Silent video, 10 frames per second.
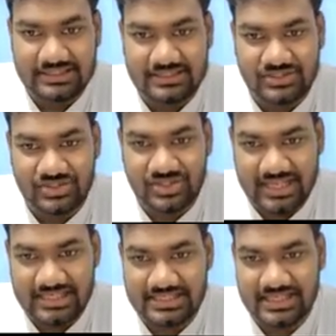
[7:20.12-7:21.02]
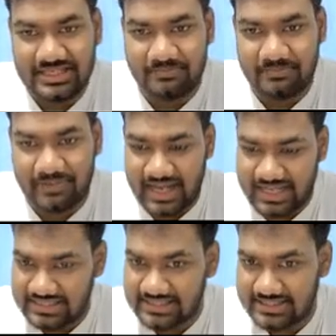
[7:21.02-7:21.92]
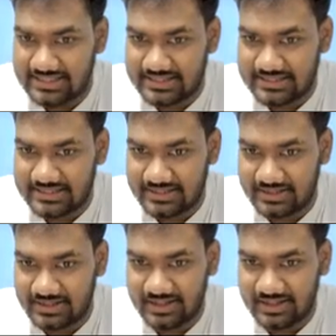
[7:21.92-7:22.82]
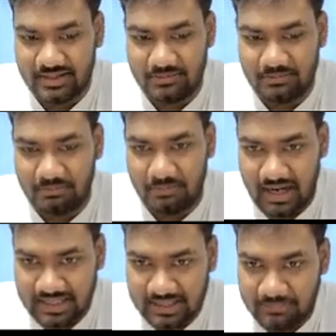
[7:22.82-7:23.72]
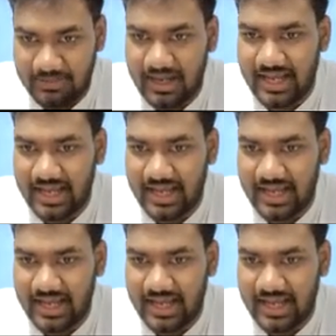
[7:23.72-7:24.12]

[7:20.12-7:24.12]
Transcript: change in price multiplied